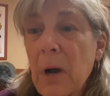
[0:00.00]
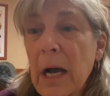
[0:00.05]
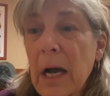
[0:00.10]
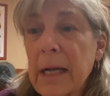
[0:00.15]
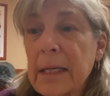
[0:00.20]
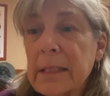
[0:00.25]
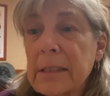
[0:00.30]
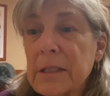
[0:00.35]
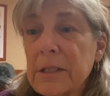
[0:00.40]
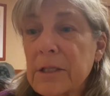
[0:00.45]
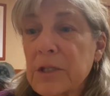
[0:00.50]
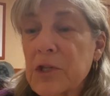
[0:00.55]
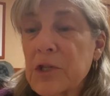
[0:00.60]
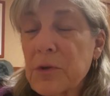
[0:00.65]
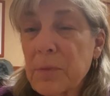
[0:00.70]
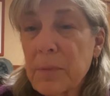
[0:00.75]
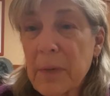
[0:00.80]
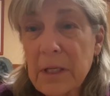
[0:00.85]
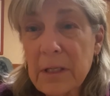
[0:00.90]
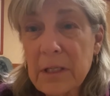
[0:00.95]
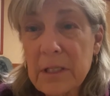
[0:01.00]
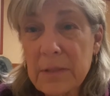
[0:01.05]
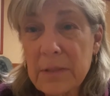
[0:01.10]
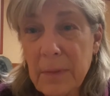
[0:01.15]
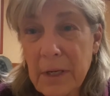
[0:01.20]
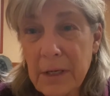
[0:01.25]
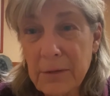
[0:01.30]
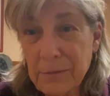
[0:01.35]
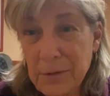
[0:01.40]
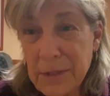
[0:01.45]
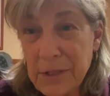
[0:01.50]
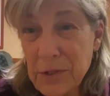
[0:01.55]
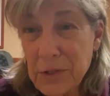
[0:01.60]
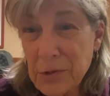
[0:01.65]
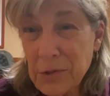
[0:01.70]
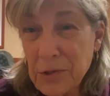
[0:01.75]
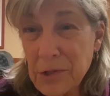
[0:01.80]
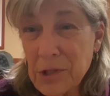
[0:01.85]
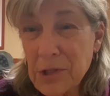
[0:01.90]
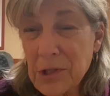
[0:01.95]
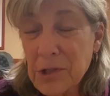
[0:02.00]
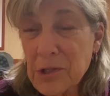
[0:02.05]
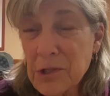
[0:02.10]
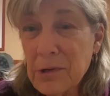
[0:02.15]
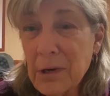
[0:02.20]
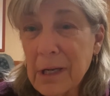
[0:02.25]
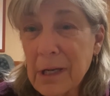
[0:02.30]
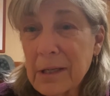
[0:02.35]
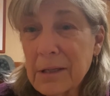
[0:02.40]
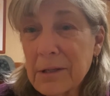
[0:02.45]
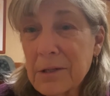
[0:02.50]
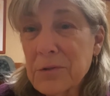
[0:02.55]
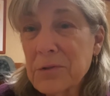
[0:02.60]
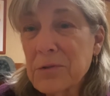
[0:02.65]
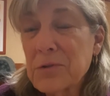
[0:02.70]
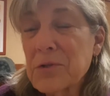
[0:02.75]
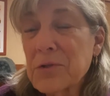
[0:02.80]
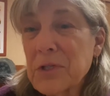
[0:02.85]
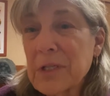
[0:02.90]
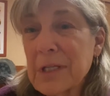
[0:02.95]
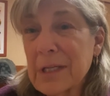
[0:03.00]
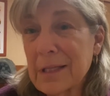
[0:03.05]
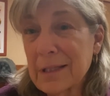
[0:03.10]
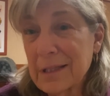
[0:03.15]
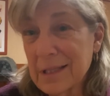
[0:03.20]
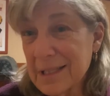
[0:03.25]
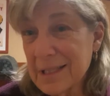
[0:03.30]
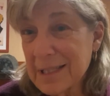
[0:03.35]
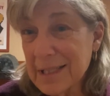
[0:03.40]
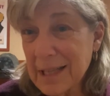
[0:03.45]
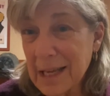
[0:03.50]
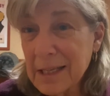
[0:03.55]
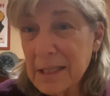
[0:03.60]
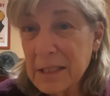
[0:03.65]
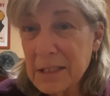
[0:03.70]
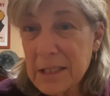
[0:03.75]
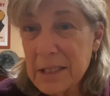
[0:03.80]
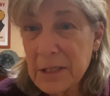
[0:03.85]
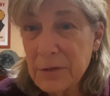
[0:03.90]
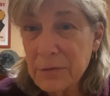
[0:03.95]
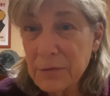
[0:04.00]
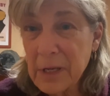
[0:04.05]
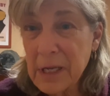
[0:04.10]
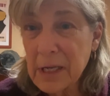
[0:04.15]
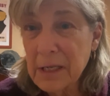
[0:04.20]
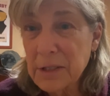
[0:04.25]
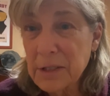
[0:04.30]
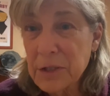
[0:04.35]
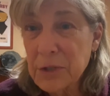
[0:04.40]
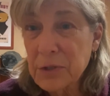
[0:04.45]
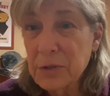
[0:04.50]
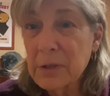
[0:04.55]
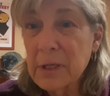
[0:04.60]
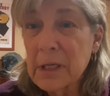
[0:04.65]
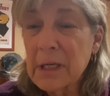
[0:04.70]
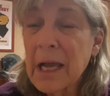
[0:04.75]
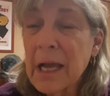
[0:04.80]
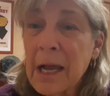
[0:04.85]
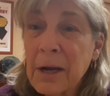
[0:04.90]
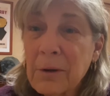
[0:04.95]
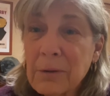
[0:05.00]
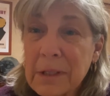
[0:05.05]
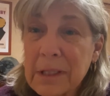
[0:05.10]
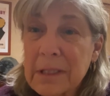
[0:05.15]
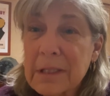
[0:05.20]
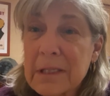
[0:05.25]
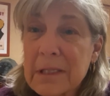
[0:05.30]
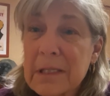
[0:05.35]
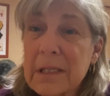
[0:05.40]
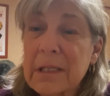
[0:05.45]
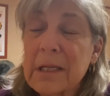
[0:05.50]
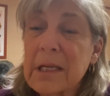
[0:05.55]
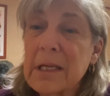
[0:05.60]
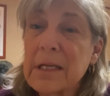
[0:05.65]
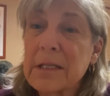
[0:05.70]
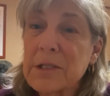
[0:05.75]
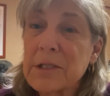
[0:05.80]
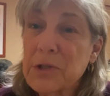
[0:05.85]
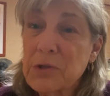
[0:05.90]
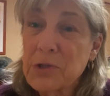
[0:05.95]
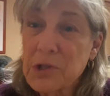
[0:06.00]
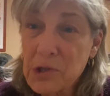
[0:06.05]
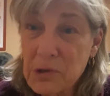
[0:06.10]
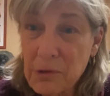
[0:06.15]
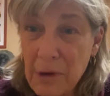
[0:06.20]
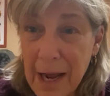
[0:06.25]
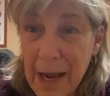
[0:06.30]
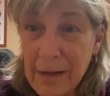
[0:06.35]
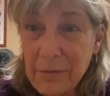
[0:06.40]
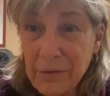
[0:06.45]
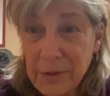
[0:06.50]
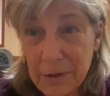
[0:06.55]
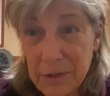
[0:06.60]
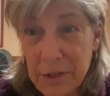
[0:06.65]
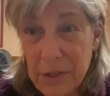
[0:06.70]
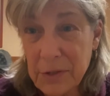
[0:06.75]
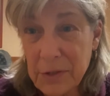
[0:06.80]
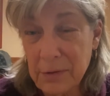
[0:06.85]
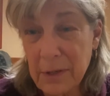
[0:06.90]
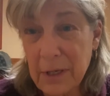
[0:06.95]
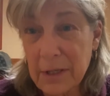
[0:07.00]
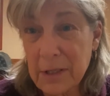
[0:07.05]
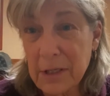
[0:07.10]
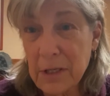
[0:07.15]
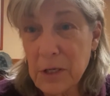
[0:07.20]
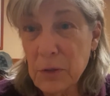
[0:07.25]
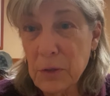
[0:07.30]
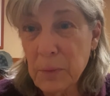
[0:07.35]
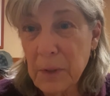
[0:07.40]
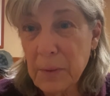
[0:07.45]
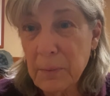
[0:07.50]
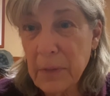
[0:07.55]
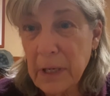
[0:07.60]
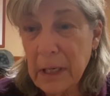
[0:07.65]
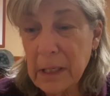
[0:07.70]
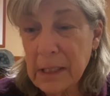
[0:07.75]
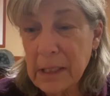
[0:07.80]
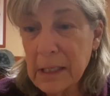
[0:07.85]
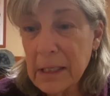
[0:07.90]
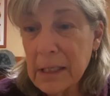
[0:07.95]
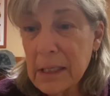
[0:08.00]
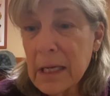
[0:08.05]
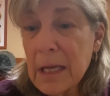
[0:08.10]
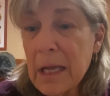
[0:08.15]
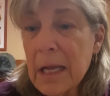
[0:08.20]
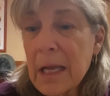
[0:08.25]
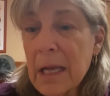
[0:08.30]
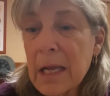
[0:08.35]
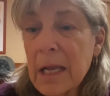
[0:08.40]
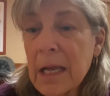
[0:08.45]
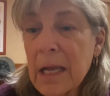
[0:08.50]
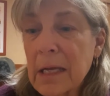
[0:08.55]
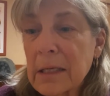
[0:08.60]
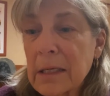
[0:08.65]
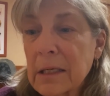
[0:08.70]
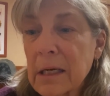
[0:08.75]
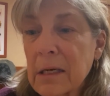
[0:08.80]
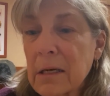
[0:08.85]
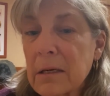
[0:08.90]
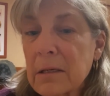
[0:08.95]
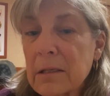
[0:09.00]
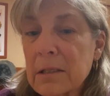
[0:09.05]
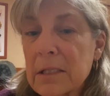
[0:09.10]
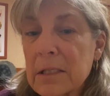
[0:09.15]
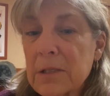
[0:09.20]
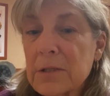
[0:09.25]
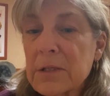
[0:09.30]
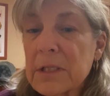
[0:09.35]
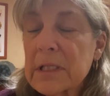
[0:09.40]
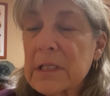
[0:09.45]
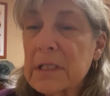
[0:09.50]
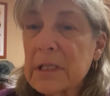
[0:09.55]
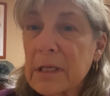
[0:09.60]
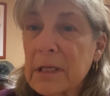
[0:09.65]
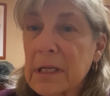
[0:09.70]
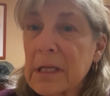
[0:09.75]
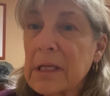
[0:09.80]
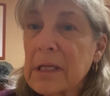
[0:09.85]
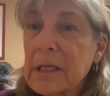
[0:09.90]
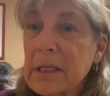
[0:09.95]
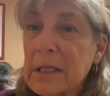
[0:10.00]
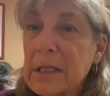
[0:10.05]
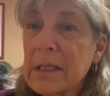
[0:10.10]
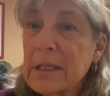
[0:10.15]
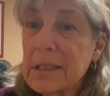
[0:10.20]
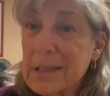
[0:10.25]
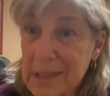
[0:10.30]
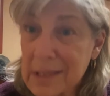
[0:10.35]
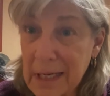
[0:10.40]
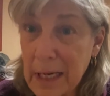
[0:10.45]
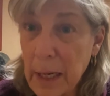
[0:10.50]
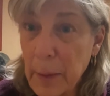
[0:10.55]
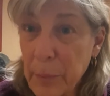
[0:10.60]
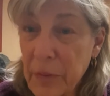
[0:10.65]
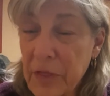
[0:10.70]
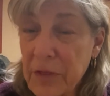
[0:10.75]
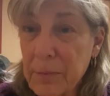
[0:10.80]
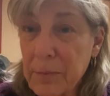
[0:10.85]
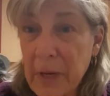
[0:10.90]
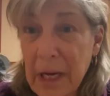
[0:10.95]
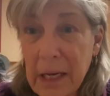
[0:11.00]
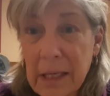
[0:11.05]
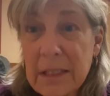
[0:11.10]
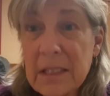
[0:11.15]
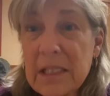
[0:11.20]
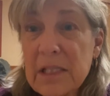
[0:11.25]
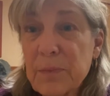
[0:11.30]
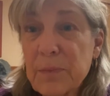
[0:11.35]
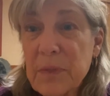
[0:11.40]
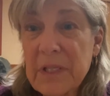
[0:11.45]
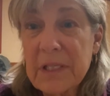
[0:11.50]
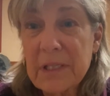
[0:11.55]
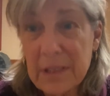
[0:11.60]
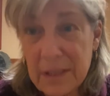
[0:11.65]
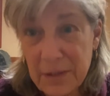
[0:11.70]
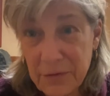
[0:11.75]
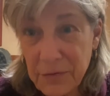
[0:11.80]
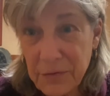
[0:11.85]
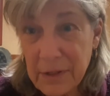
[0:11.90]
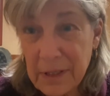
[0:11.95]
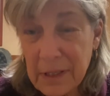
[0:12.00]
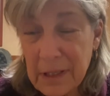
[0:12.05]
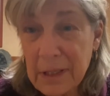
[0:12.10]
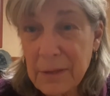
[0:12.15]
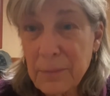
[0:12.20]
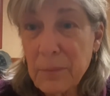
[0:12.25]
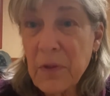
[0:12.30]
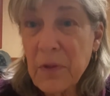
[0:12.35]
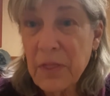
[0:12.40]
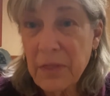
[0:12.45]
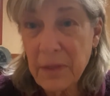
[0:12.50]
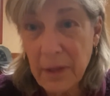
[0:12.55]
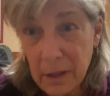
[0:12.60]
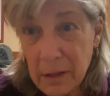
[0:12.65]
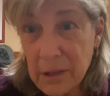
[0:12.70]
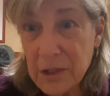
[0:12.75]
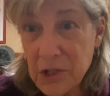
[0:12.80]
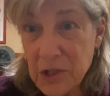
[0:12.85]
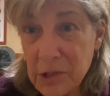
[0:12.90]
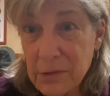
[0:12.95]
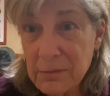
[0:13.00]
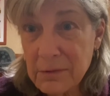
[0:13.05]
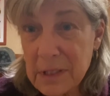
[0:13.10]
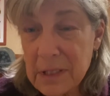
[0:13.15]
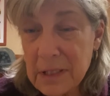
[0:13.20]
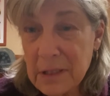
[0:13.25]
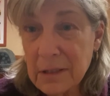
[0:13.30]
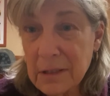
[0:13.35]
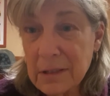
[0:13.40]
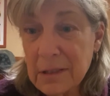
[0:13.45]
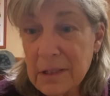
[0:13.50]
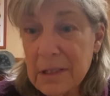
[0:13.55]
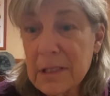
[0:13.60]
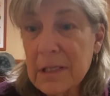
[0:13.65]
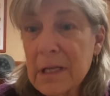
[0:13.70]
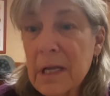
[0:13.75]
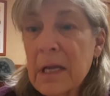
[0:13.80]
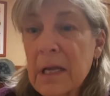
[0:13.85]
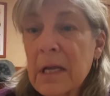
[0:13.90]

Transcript: I did a tremendous amount of research to try and understand the science of cancer and how it is that cancer travels throughout the human body. And I also studied in depth my specific pathology results.